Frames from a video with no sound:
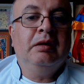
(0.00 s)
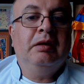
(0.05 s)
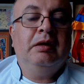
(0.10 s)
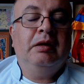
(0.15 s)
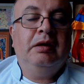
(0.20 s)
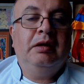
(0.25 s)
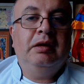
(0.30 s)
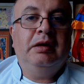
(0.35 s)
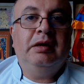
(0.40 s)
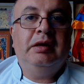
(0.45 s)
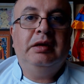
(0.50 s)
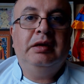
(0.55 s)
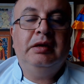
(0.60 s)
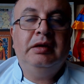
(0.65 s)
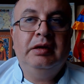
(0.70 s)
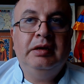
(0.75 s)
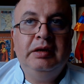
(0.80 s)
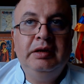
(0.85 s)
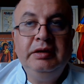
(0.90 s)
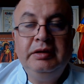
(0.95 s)
Uh,
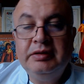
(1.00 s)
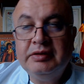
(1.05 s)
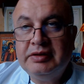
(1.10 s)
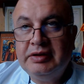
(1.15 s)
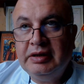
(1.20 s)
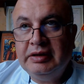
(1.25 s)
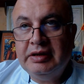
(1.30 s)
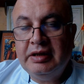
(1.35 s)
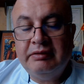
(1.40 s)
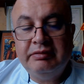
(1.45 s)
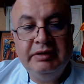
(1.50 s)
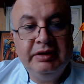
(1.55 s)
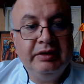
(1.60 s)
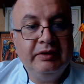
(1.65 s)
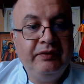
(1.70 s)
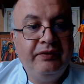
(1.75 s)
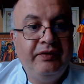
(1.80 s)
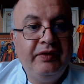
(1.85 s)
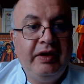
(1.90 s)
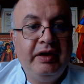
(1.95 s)
interesting that
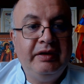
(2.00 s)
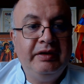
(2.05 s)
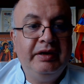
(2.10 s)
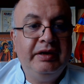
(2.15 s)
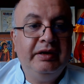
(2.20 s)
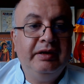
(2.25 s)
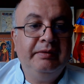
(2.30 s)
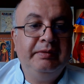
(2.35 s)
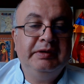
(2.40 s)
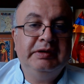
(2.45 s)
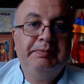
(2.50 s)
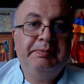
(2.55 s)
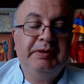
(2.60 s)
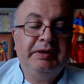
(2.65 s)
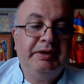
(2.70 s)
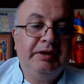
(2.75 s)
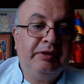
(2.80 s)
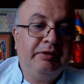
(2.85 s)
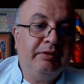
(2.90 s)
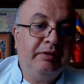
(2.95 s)
renal failure is
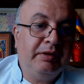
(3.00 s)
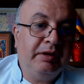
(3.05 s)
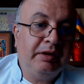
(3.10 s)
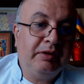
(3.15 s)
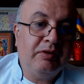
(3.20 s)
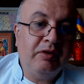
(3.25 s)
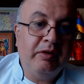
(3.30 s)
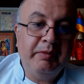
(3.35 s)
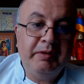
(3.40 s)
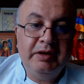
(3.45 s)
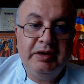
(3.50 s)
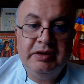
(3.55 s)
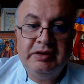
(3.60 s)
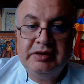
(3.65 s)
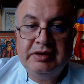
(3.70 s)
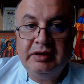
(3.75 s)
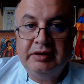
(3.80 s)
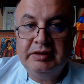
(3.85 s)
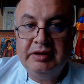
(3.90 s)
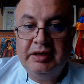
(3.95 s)
particularly common in
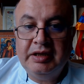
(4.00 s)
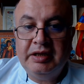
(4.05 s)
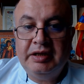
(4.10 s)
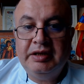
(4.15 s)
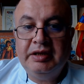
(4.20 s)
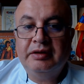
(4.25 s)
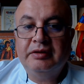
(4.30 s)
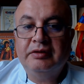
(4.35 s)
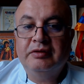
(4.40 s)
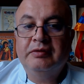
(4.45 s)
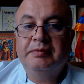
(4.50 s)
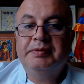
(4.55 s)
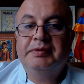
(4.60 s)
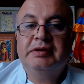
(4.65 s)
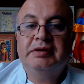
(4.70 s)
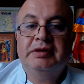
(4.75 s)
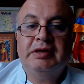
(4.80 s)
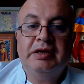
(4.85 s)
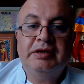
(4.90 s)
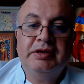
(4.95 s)
certain ethnic groups
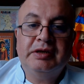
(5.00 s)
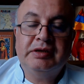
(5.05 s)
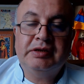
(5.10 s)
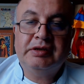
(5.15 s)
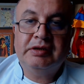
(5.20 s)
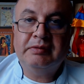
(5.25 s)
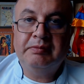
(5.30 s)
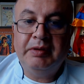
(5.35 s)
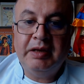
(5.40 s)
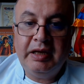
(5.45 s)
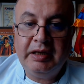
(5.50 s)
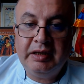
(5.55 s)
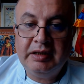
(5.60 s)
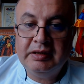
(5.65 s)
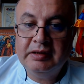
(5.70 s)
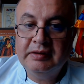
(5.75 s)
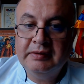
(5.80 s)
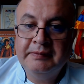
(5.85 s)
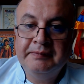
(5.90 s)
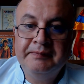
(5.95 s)
such as black,